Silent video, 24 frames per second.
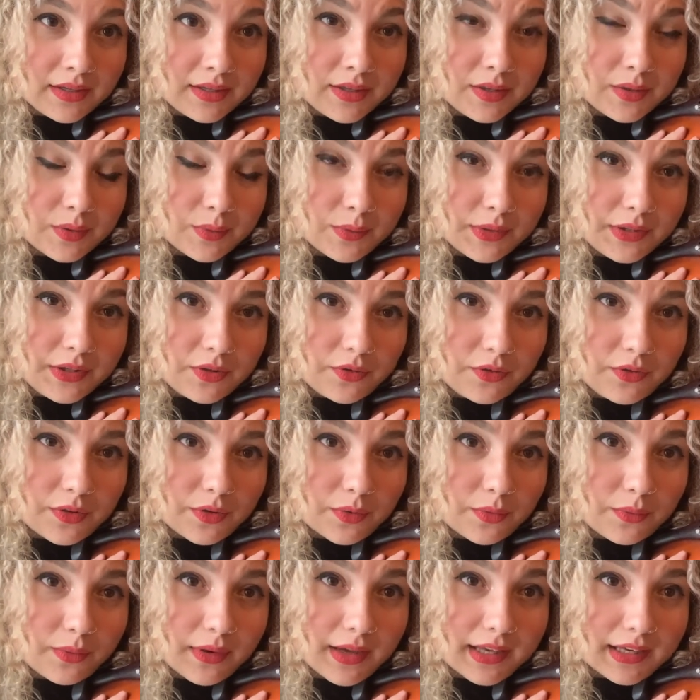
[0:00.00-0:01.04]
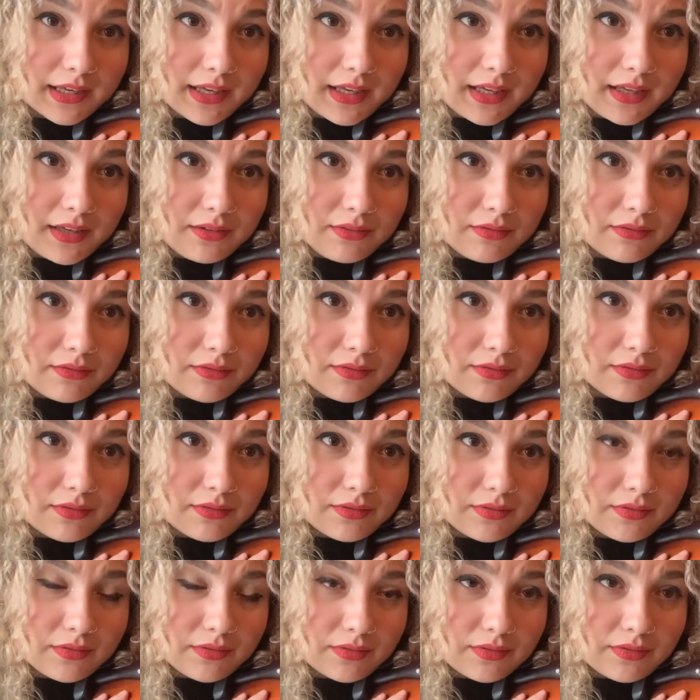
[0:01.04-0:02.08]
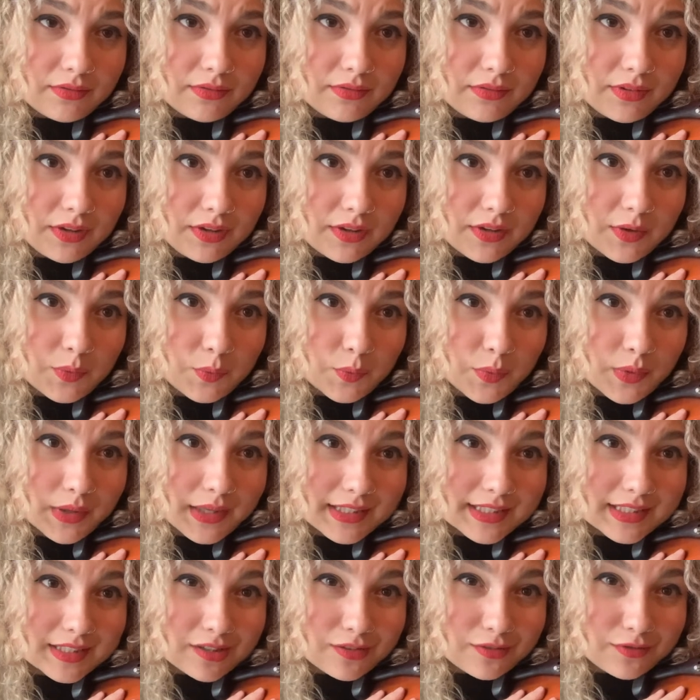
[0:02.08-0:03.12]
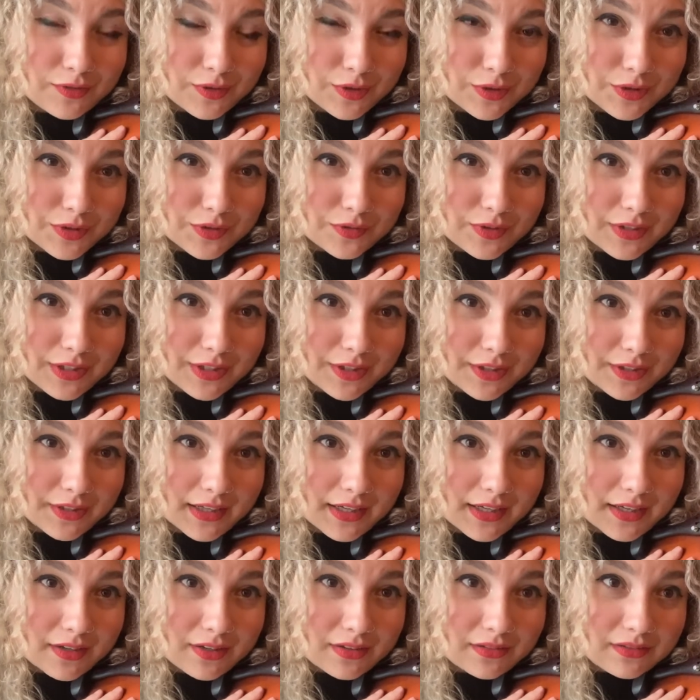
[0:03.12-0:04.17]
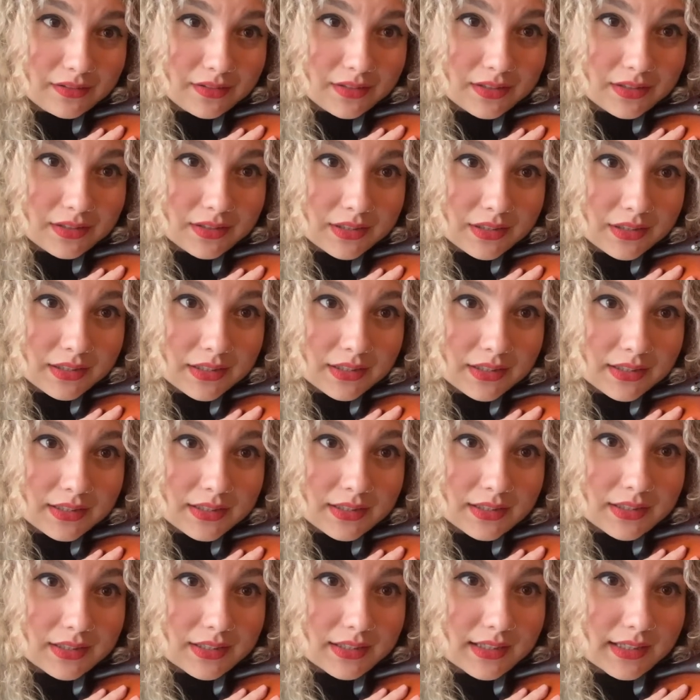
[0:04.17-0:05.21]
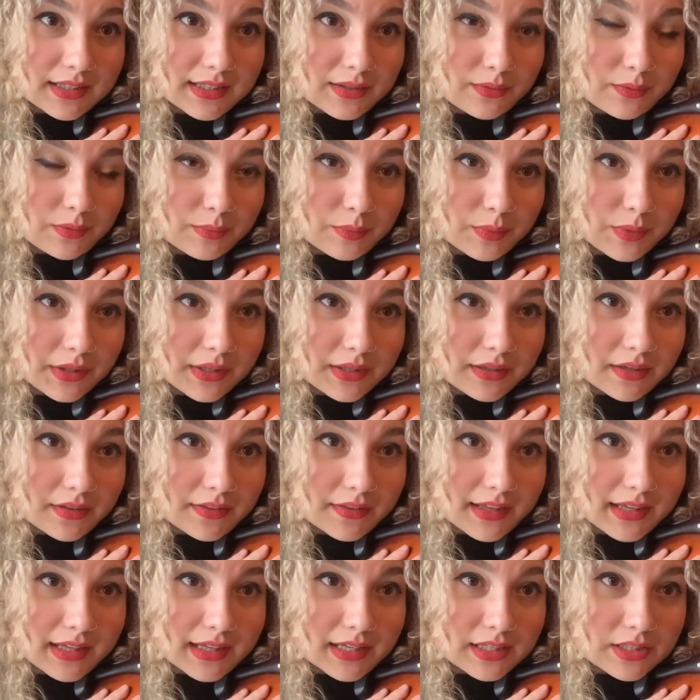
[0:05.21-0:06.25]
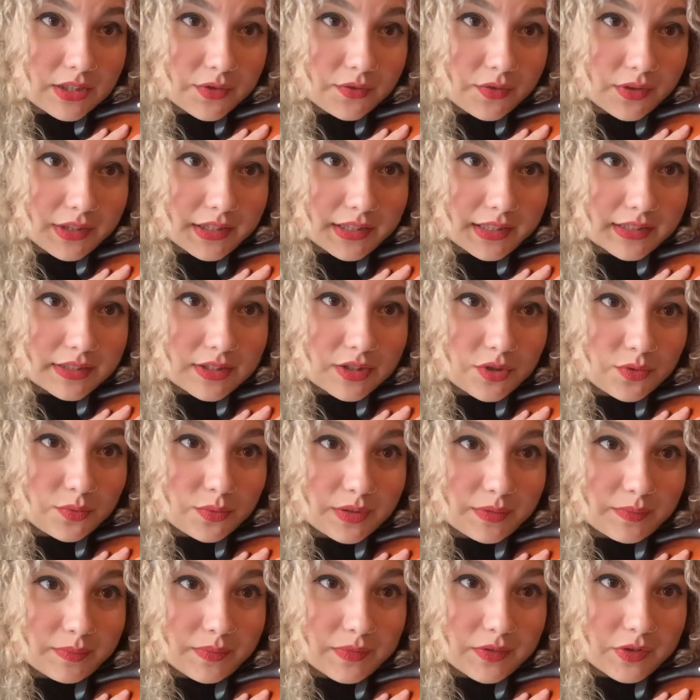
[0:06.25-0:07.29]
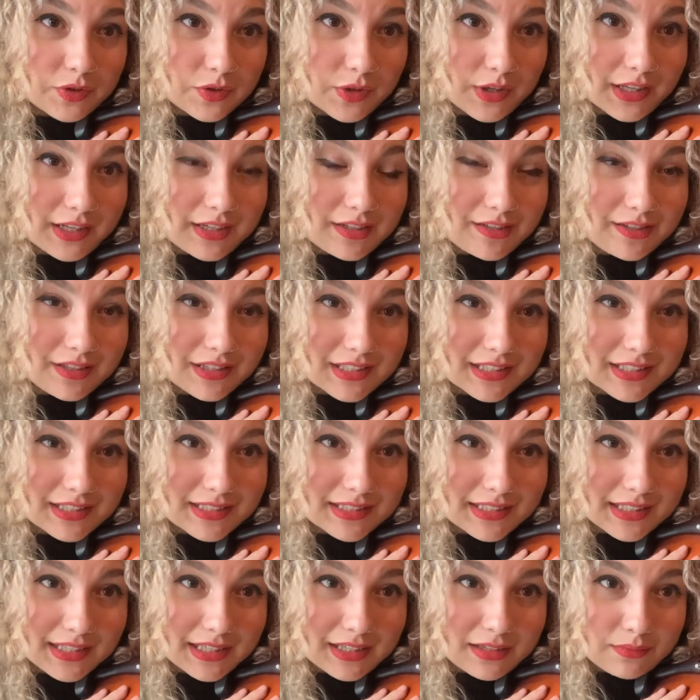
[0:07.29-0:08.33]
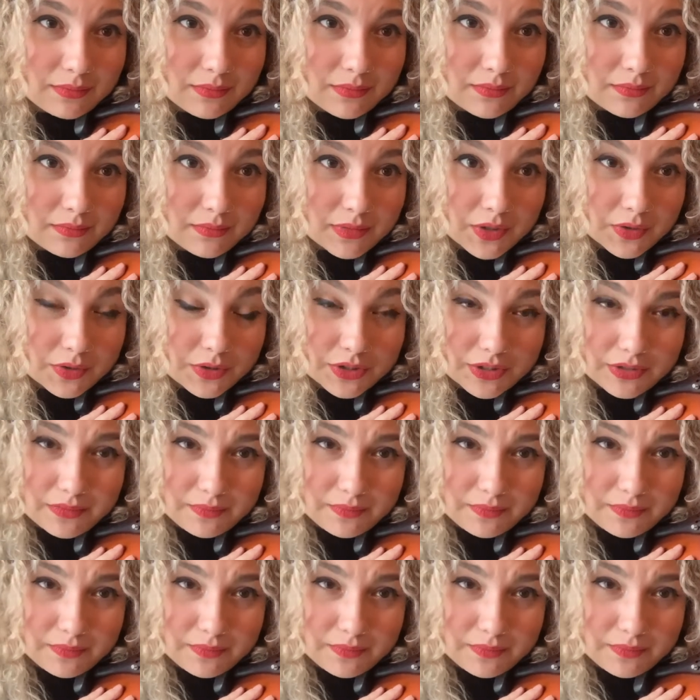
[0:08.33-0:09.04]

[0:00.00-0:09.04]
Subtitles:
When you feel ready, you can place your first finger down, and we'll put it on the edge of our instrument. Try to do the same motion.